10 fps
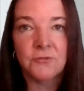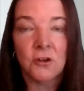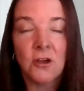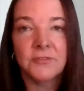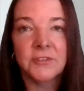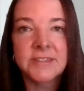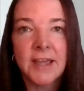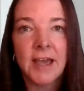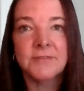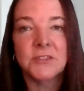front office
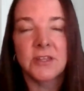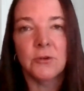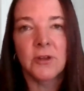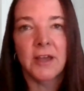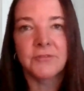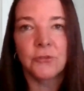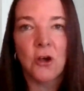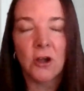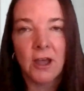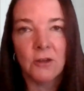staff, so they don't have to
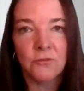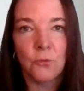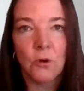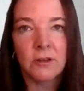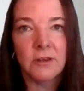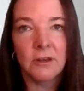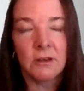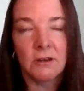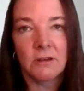log out of one